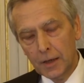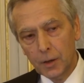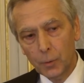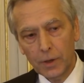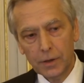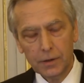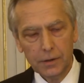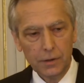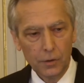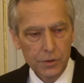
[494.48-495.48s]
One
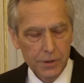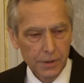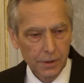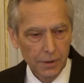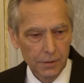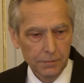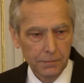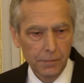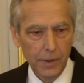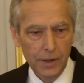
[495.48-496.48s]
logical
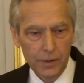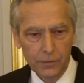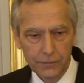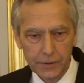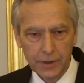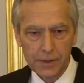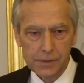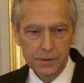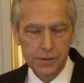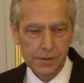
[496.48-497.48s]
part of the
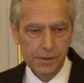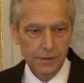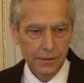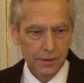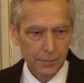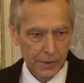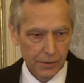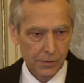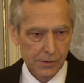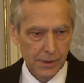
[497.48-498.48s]
answer is
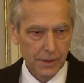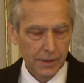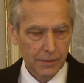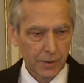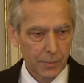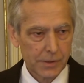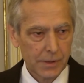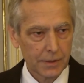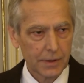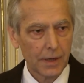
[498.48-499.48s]
because they
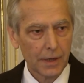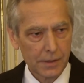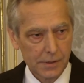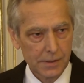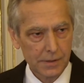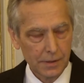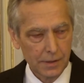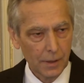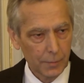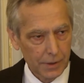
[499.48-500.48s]
represent the highest
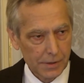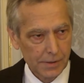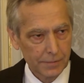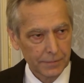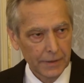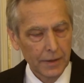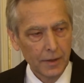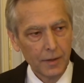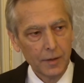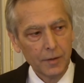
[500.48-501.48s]
numbers.
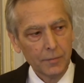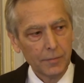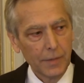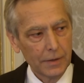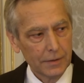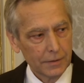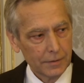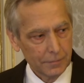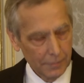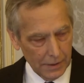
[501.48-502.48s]
But
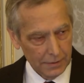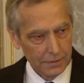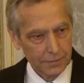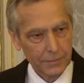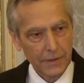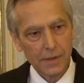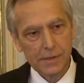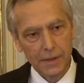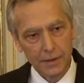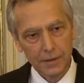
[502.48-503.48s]

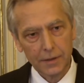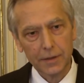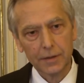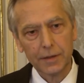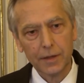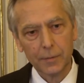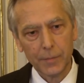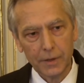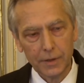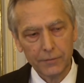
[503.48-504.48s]
secondly, there are
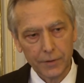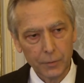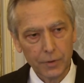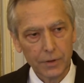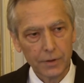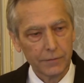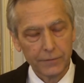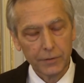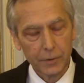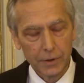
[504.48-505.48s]
many frequently
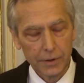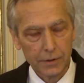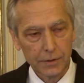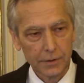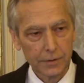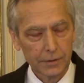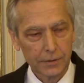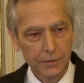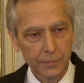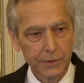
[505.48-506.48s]

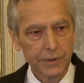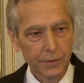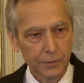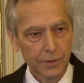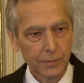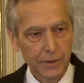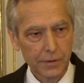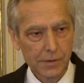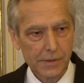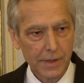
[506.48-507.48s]
persecuted
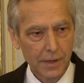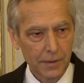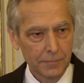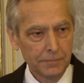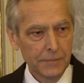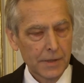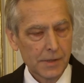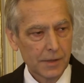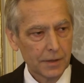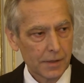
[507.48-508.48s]
because they are
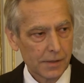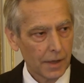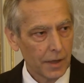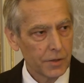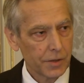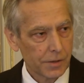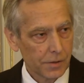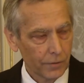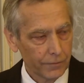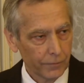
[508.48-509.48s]
seen as
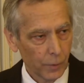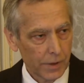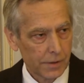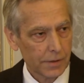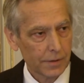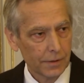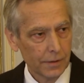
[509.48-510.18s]
agents of the West